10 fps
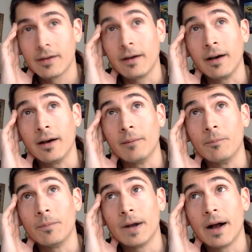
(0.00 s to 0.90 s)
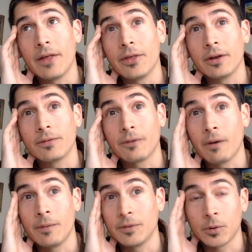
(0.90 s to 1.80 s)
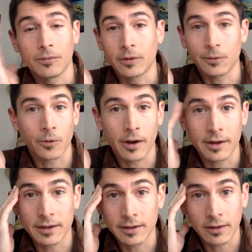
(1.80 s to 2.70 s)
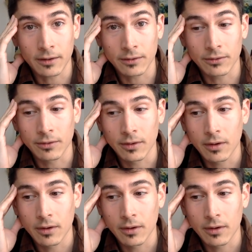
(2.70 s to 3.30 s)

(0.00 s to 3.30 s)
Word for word: Um, I think Frum is perfectly right in his